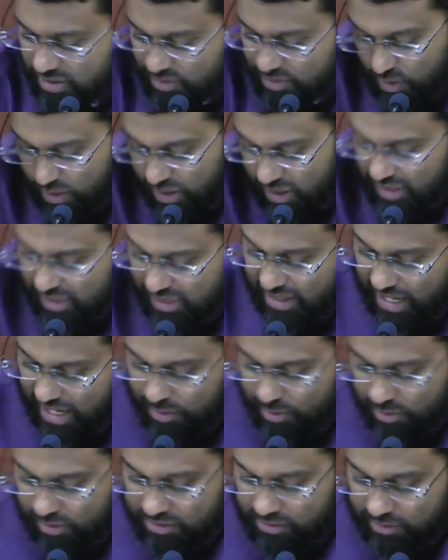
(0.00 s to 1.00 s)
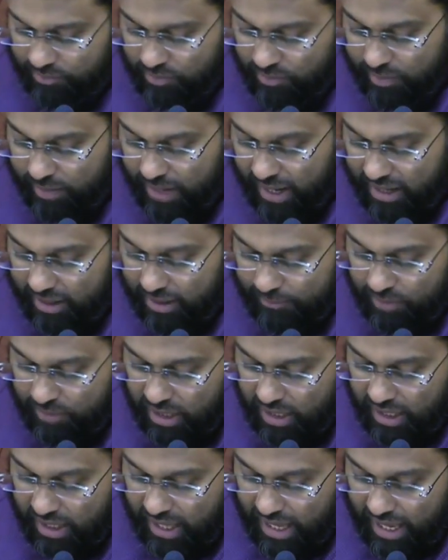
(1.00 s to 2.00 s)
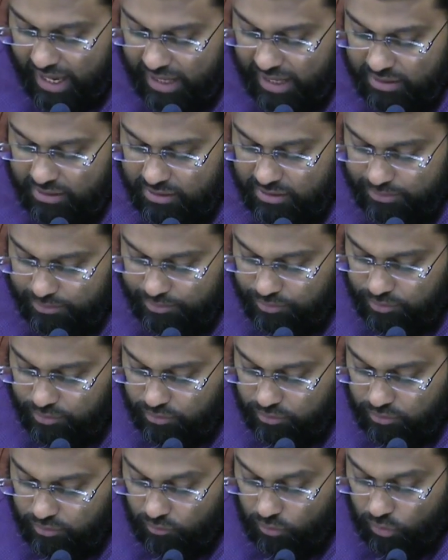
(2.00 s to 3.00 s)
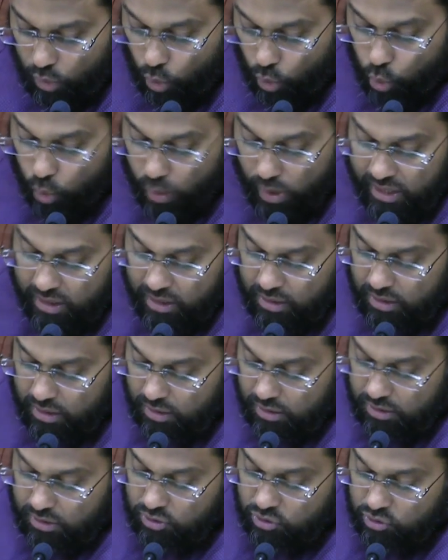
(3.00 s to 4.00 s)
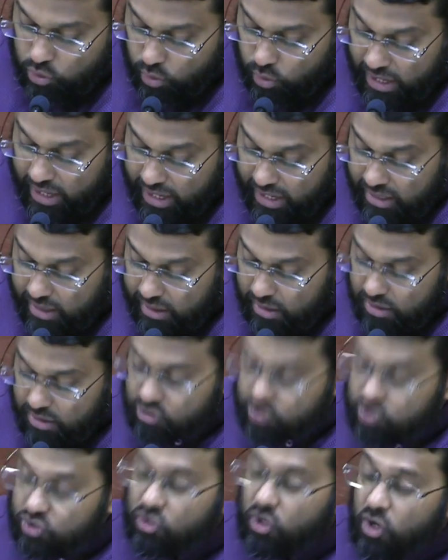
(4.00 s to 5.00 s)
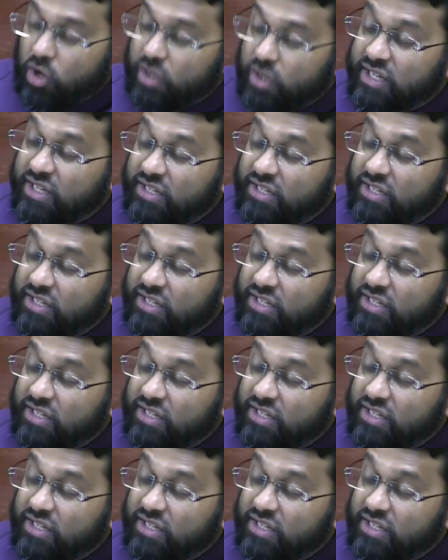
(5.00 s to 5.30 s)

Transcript: breaking the camel's back. And when Suhail saw his